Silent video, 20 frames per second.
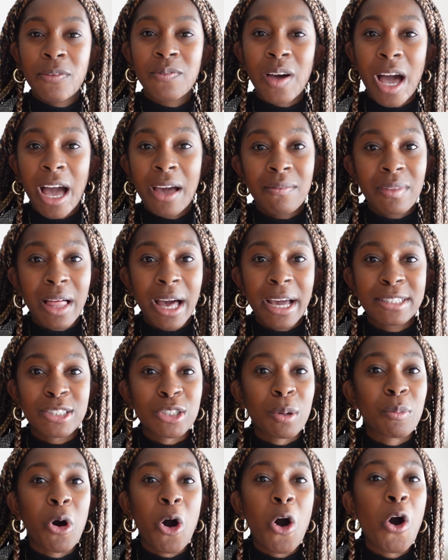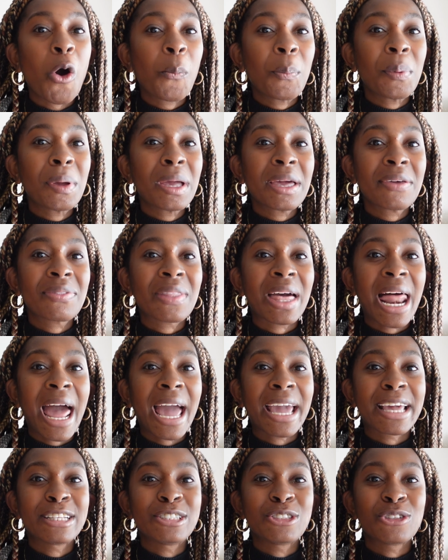five lines I'm hoping that
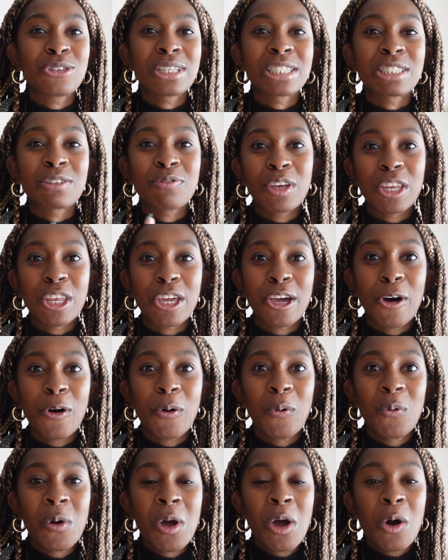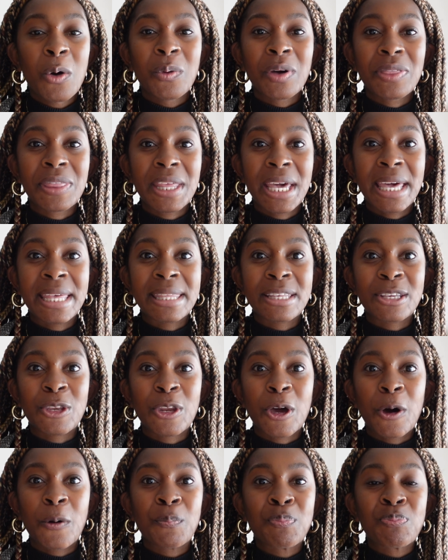I can do this video within you
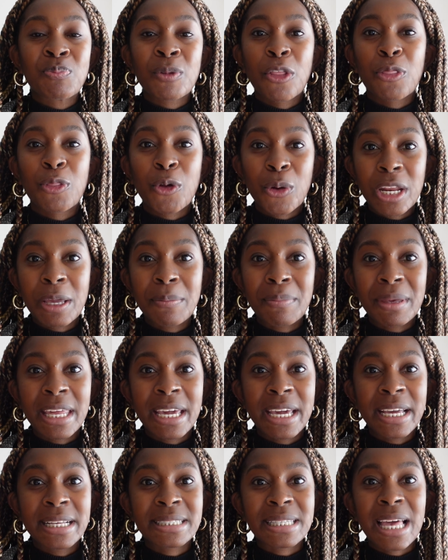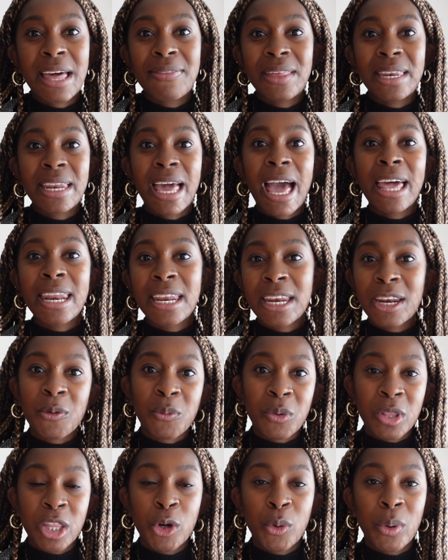know 30 minutes and then edit
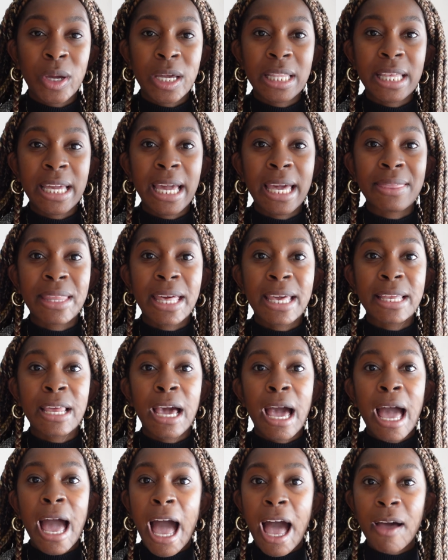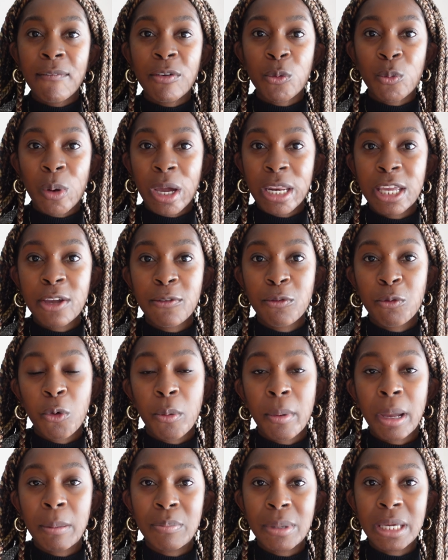it really quickly and then have it ready
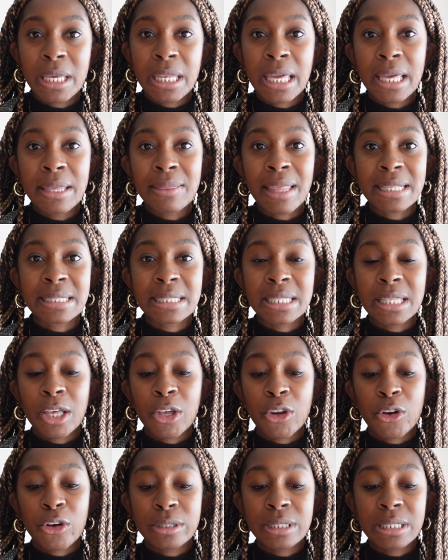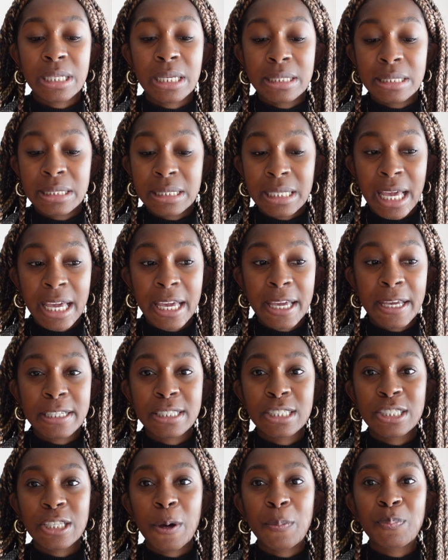for my meeting that's later today
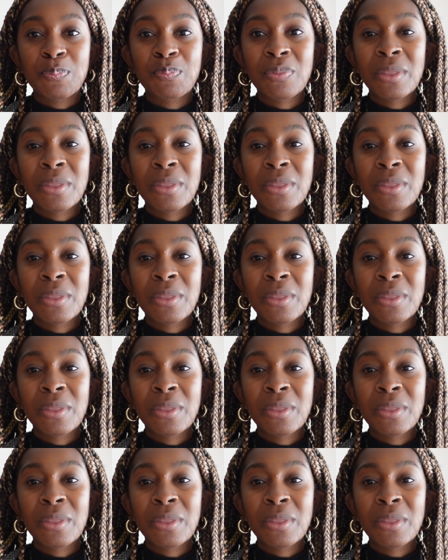so